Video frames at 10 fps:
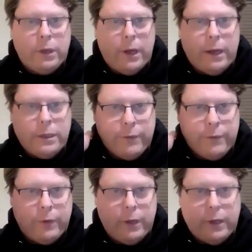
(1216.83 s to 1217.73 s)
as if
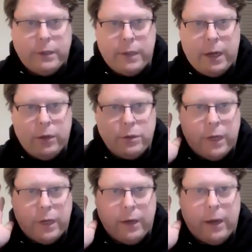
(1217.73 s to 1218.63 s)
it's
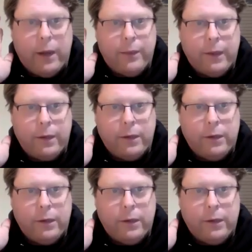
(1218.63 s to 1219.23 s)
outside, I think,